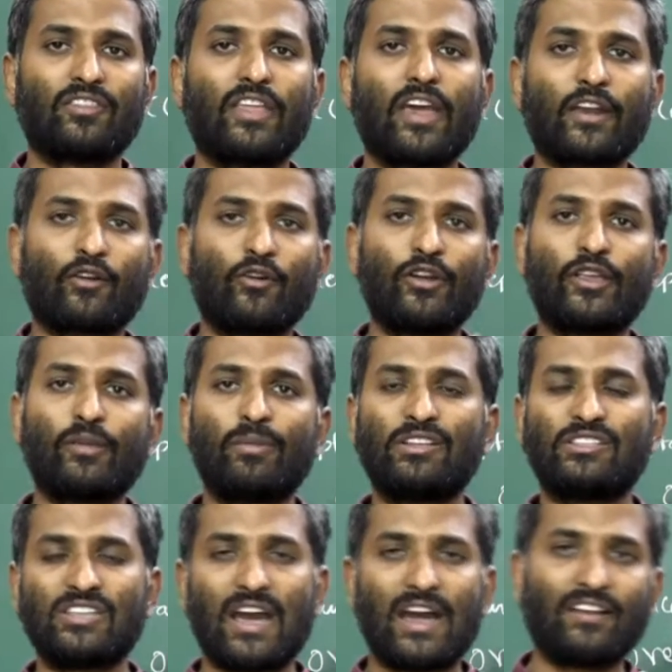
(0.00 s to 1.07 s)
they are going to be
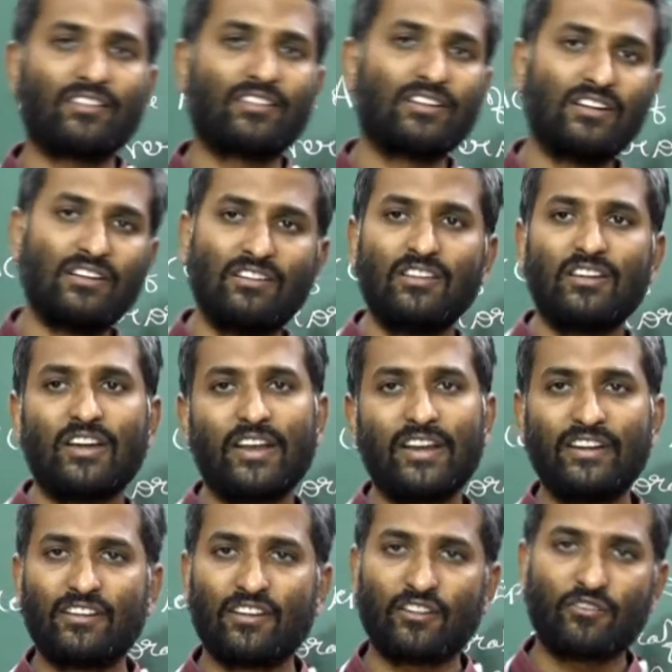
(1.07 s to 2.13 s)
charged the
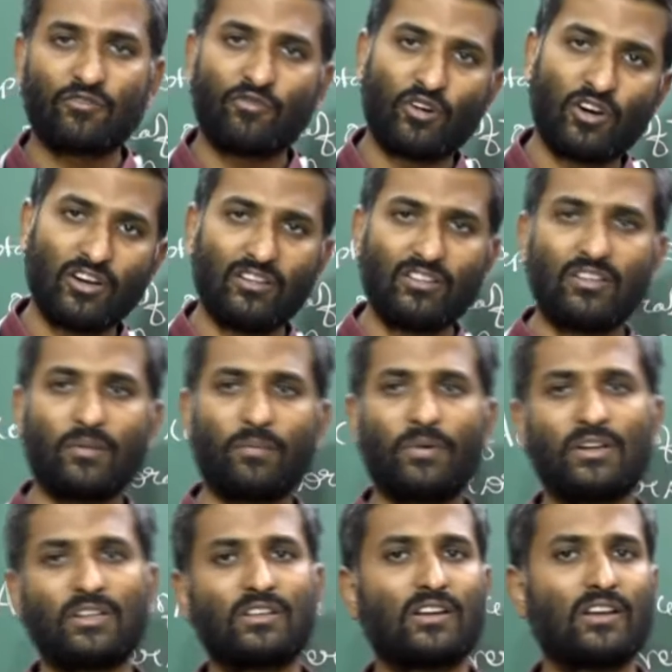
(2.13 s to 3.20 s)
interest for the
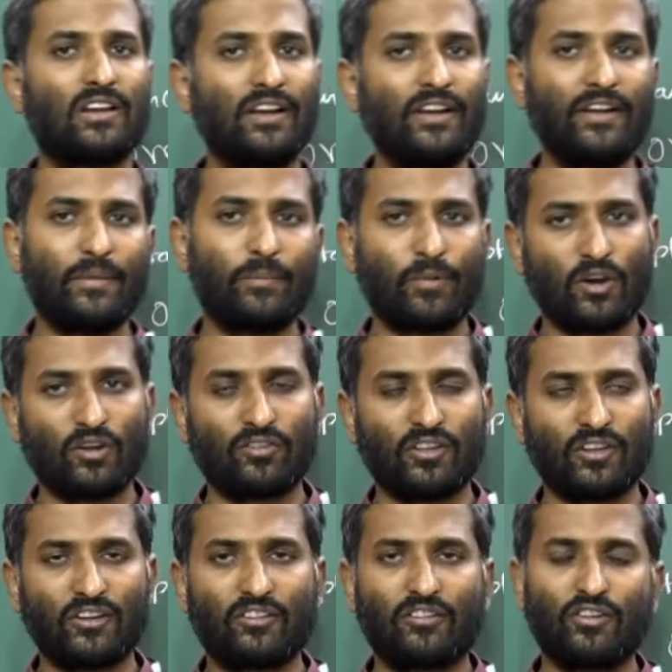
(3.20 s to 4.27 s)
particular
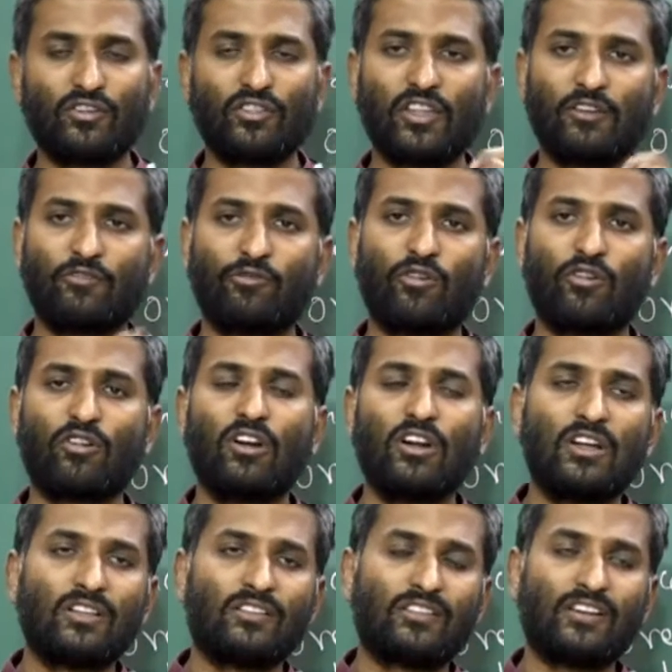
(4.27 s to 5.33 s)
deposit. So therefore,
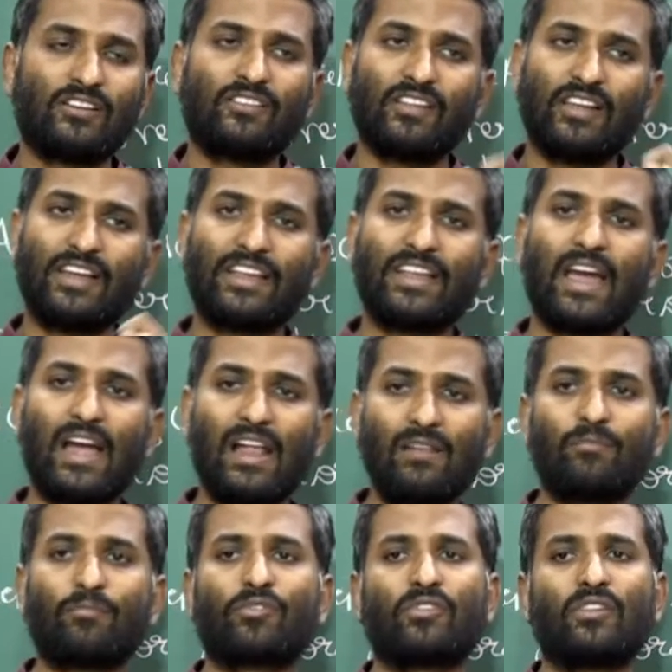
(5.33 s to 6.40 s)
thus it
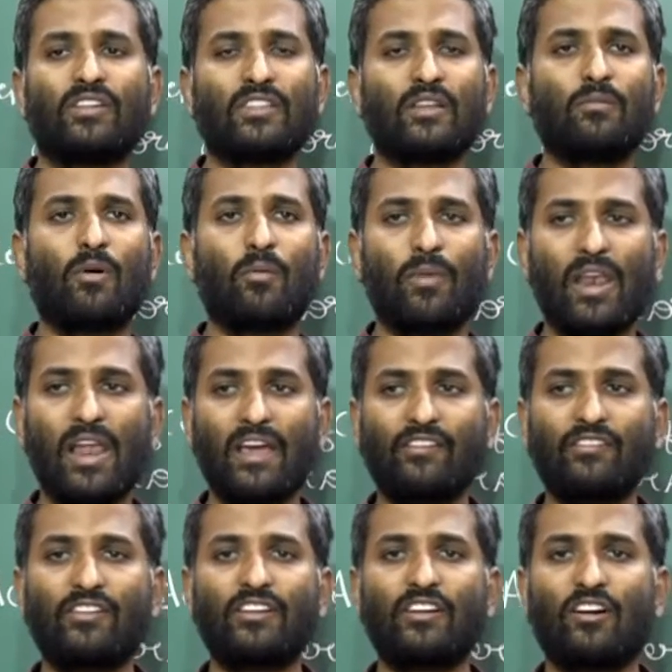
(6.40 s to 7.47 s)
helps in the
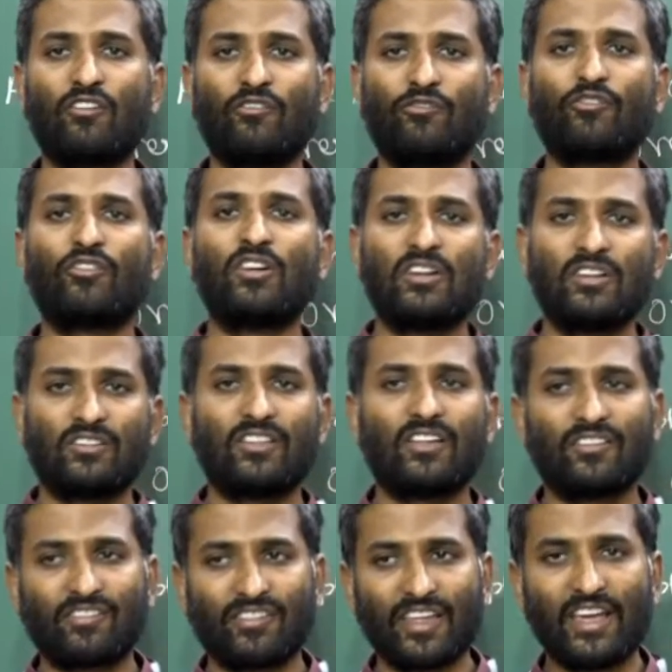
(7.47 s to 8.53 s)
mobilizing of the
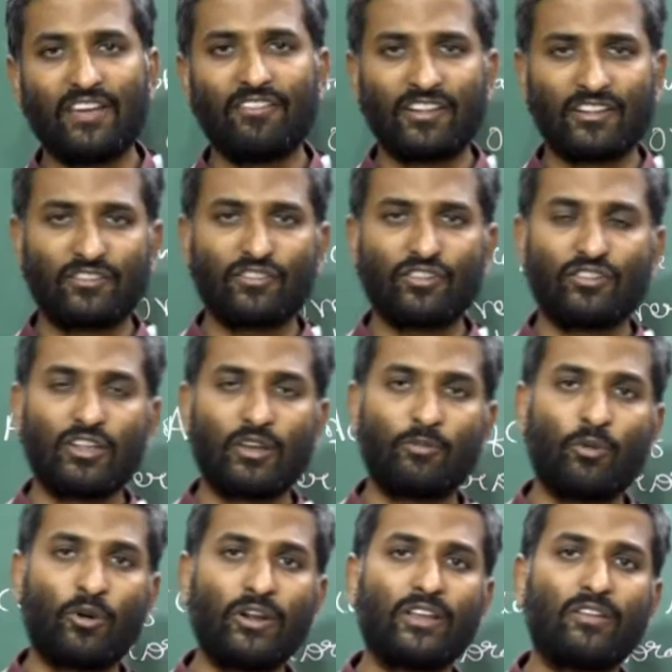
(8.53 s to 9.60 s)
savings. So
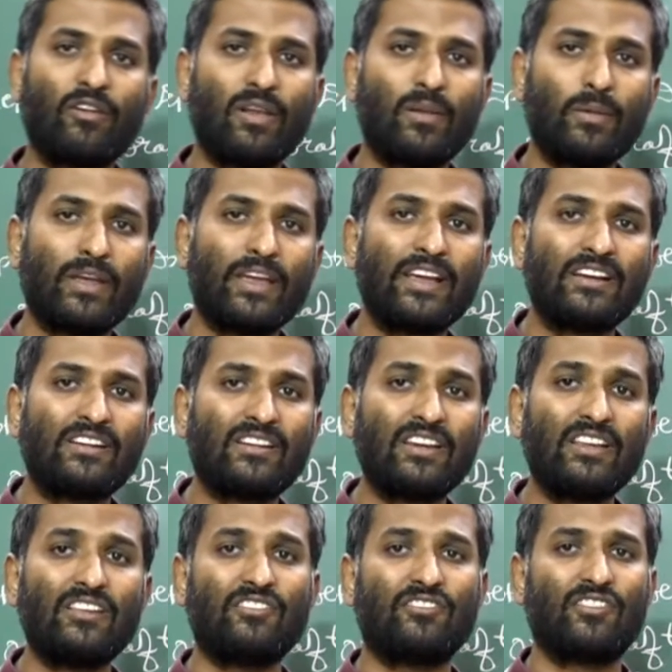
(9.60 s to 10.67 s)
therefore, it will
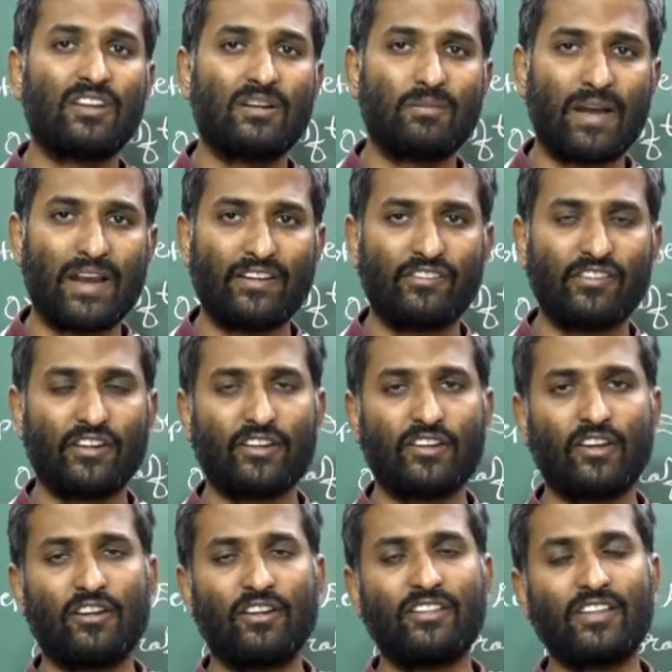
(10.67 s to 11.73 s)
increase the mindset
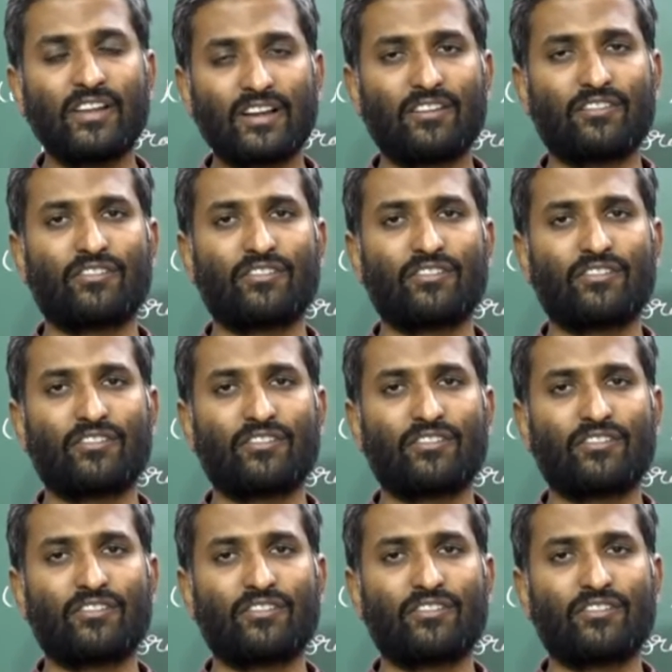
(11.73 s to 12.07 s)
in the